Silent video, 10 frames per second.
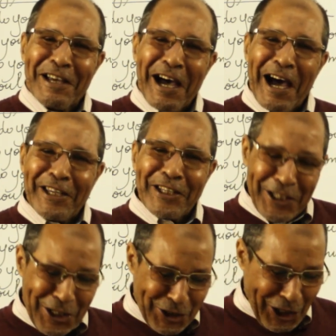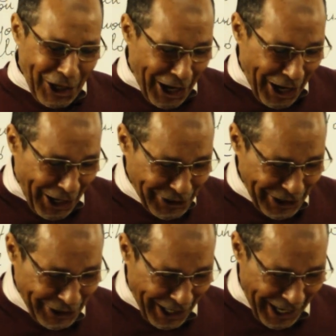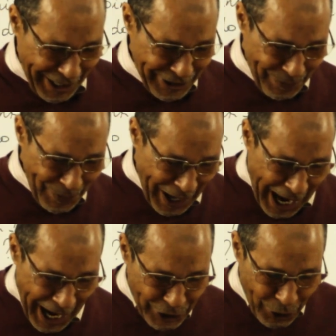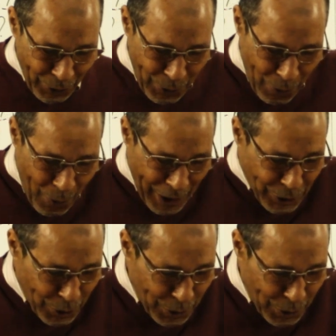I eat a lot at night. I don't know what to